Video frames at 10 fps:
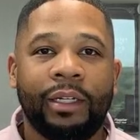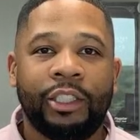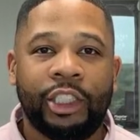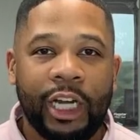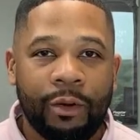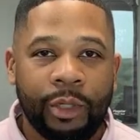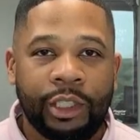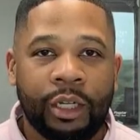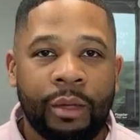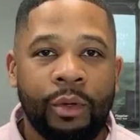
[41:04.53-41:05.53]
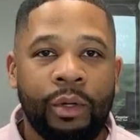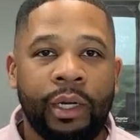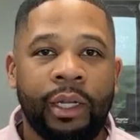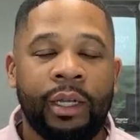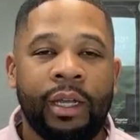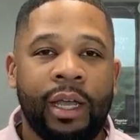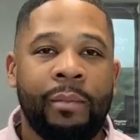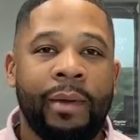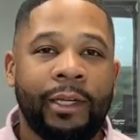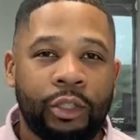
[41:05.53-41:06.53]
share it with your community,
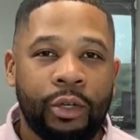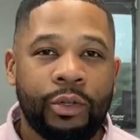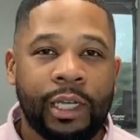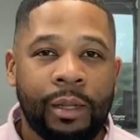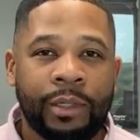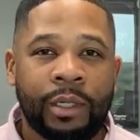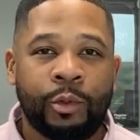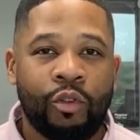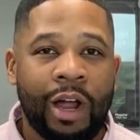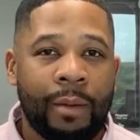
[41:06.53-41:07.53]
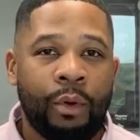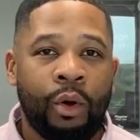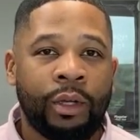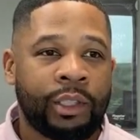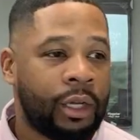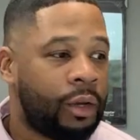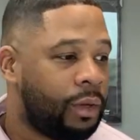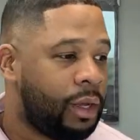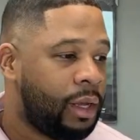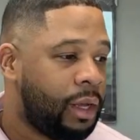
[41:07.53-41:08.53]
and make sure you tell them subscribe also.
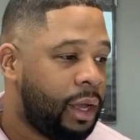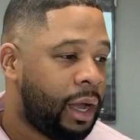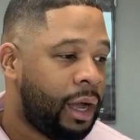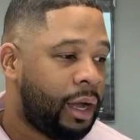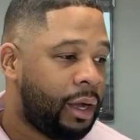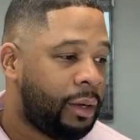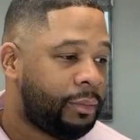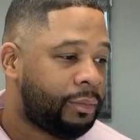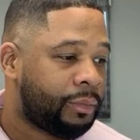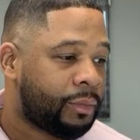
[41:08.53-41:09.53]
Um,